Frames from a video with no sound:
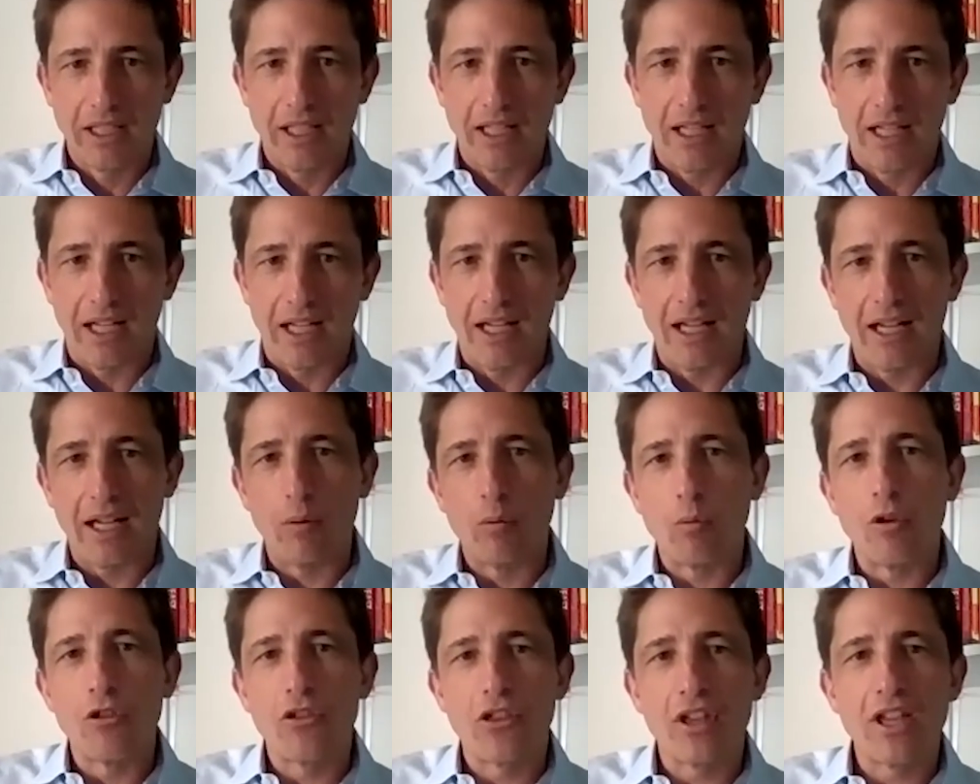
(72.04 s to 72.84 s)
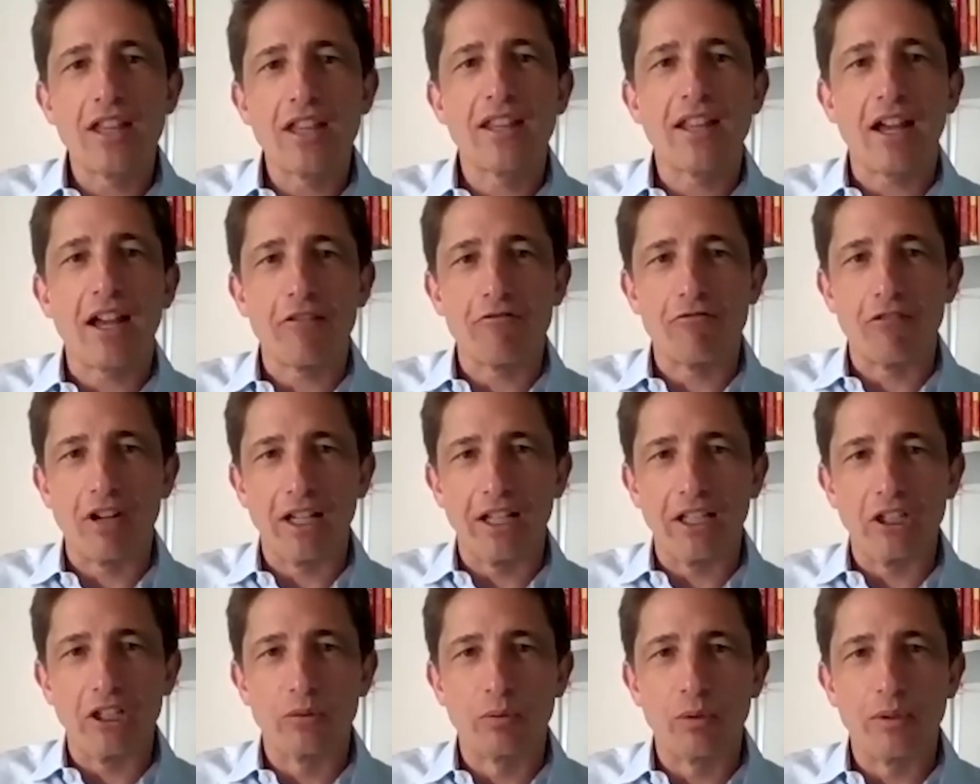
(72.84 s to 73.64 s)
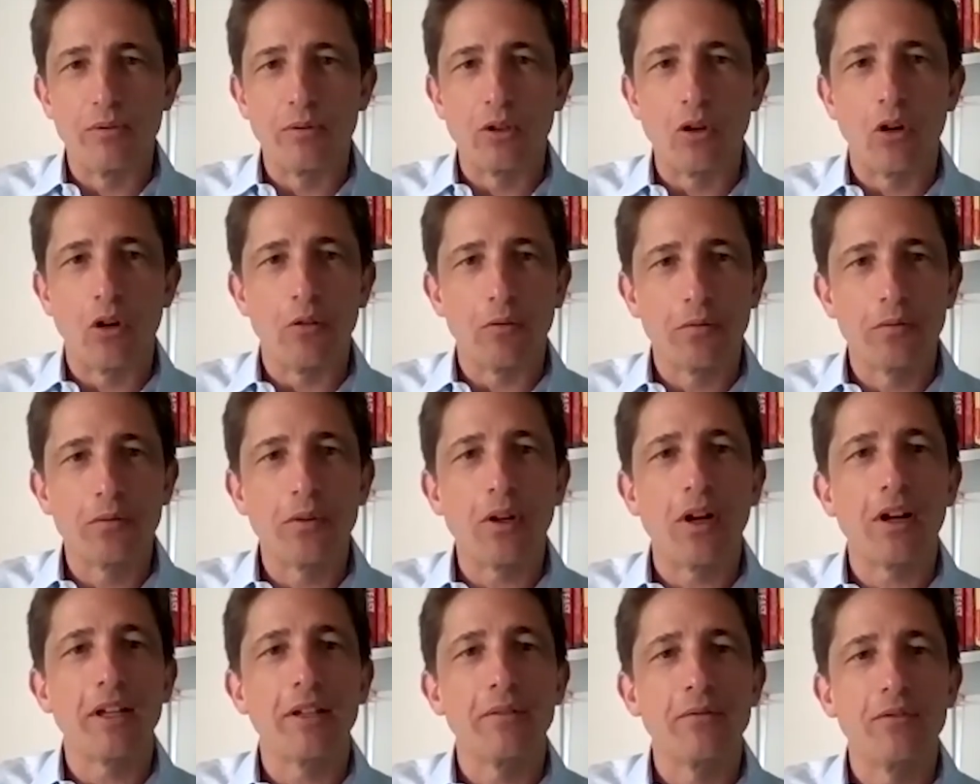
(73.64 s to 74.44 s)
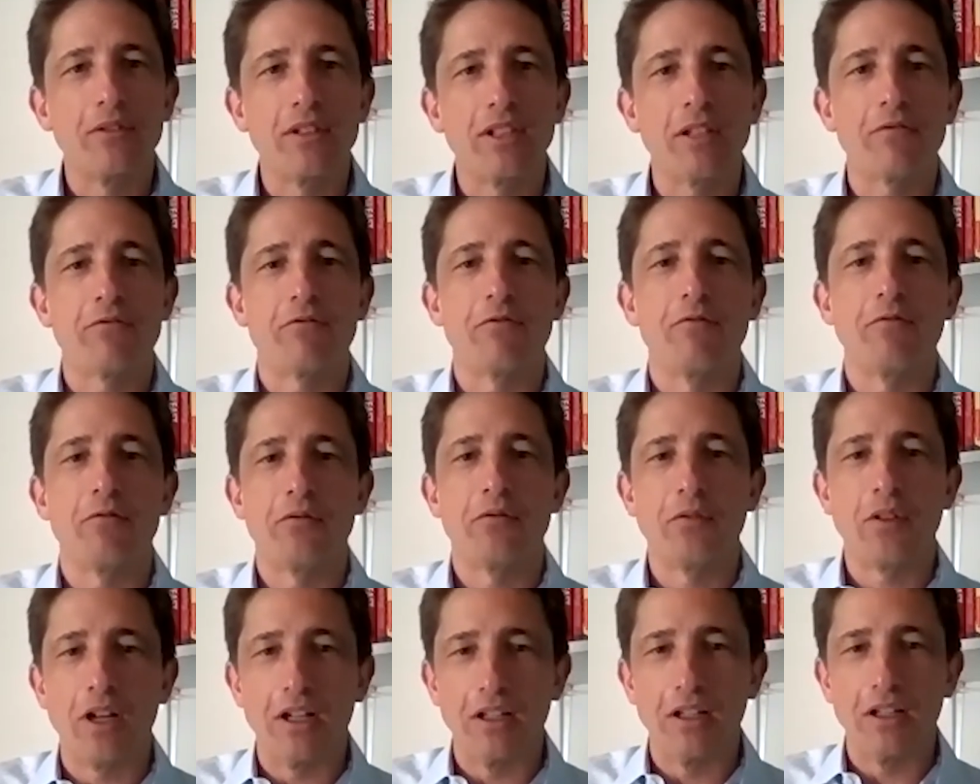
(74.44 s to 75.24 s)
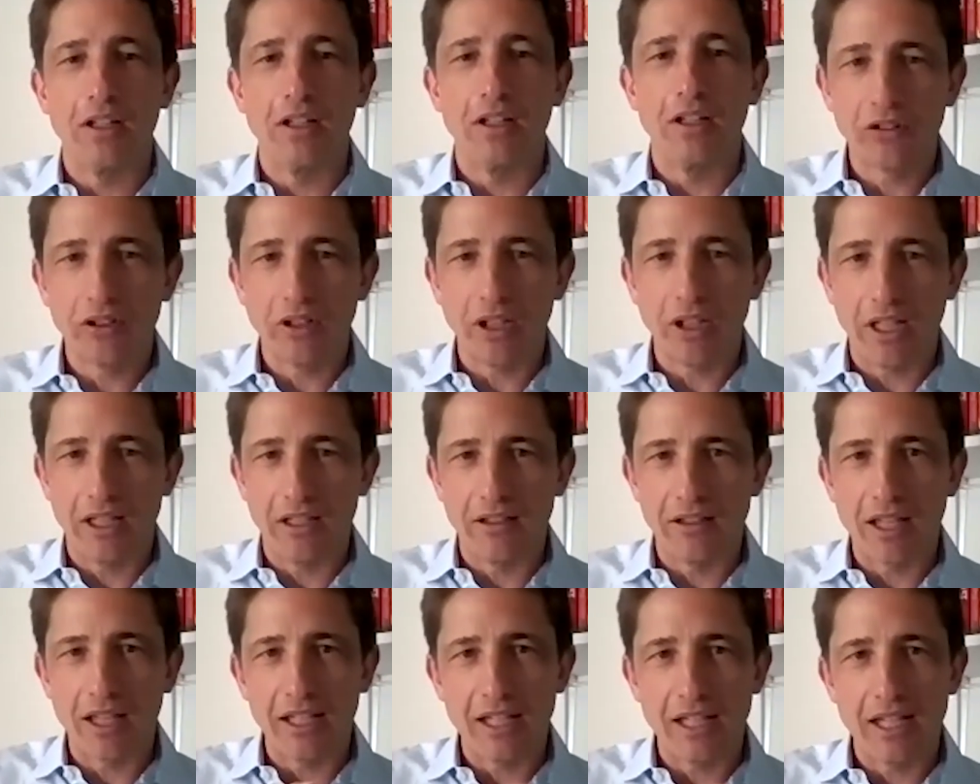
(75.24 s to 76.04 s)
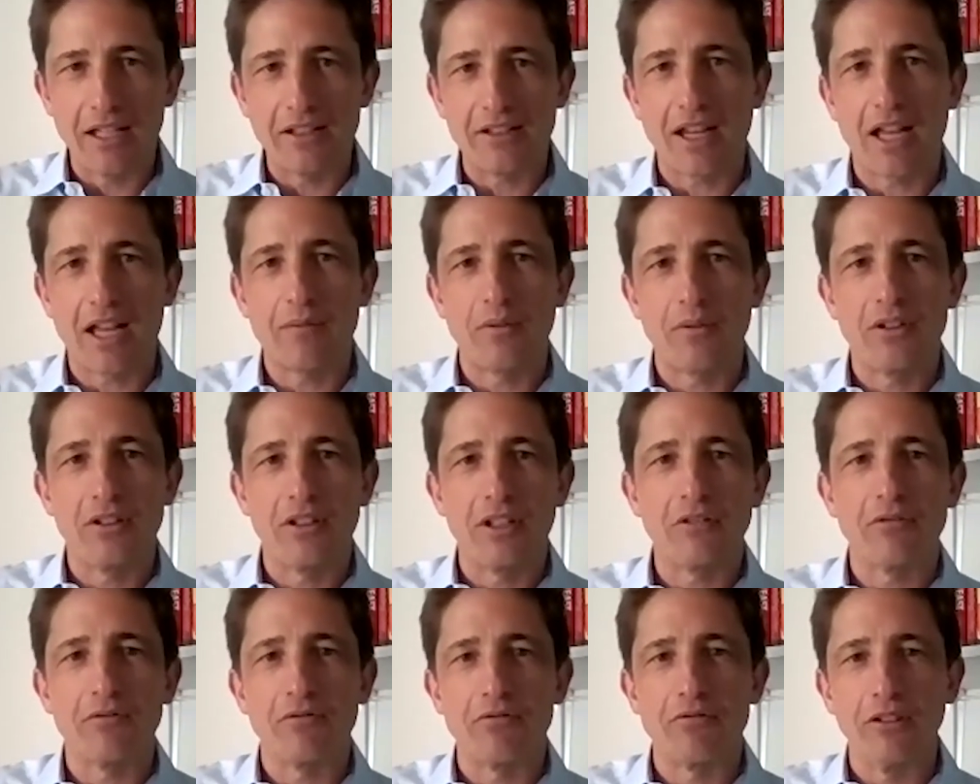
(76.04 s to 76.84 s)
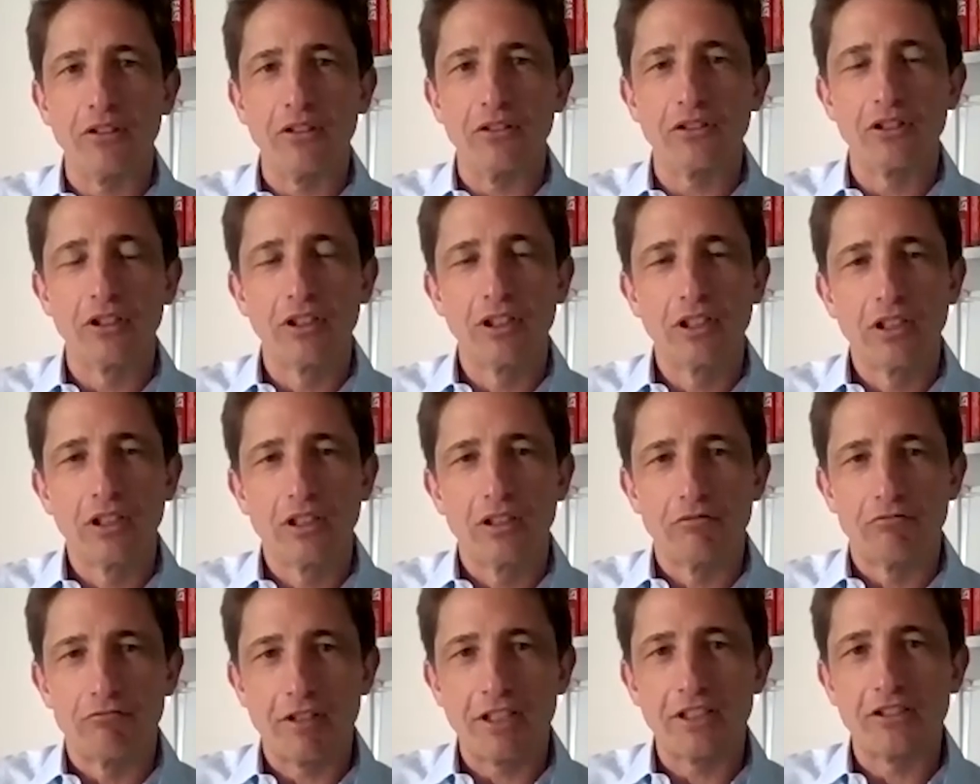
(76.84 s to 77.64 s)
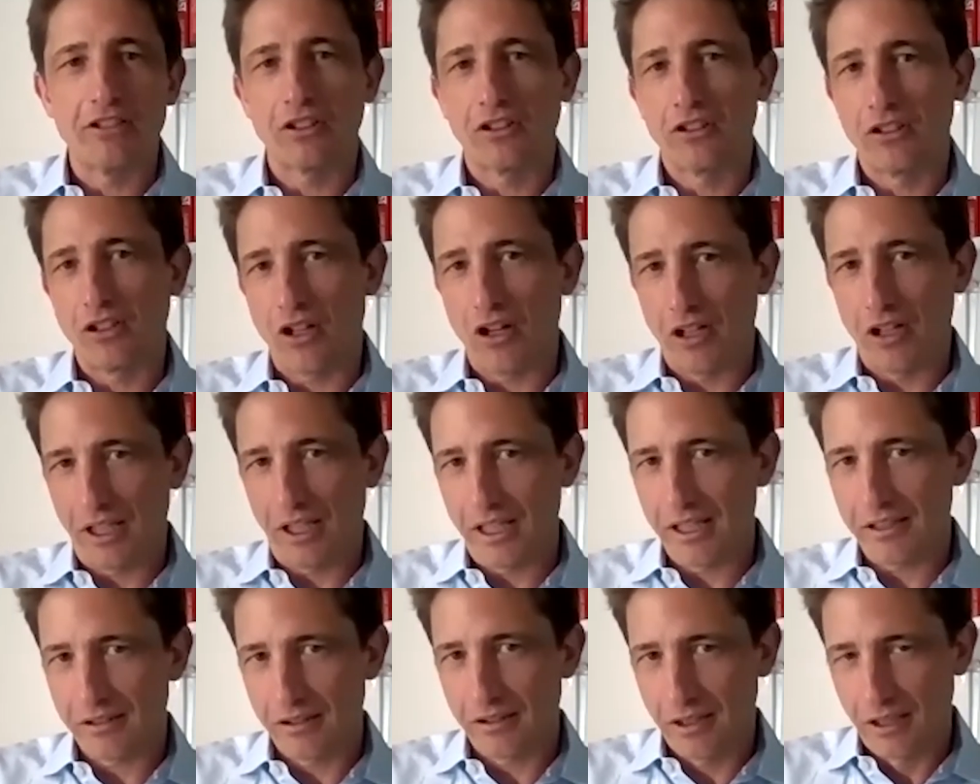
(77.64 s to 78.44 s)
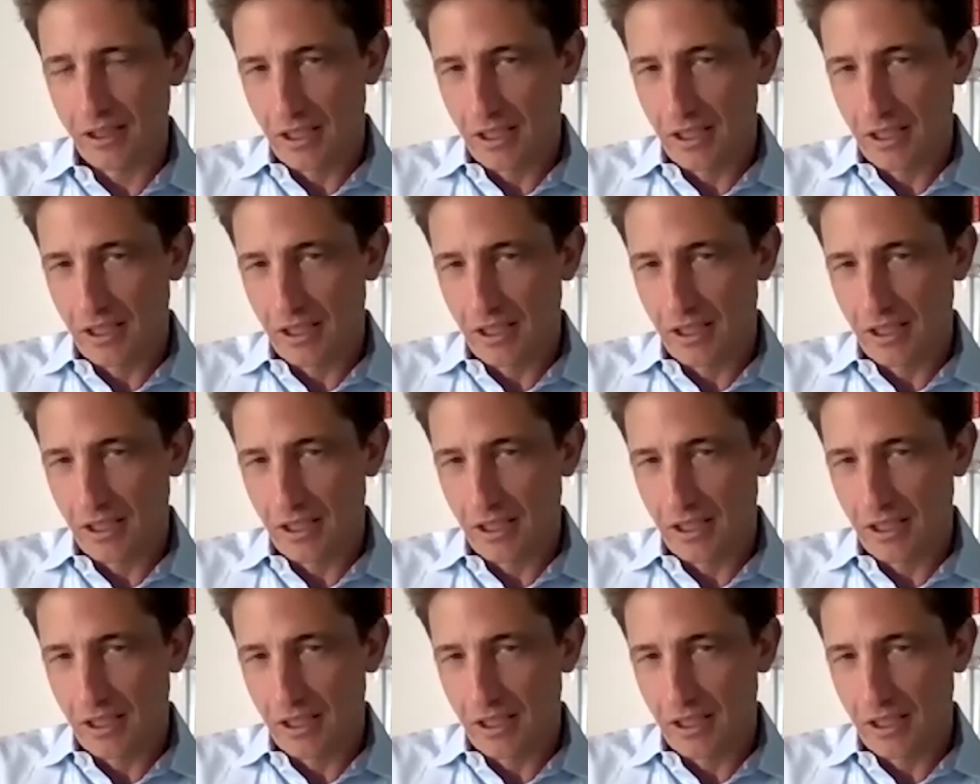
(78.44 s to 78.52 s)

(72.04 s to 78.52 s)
And within that range, we've got 5 different funds, and they each have a different risk target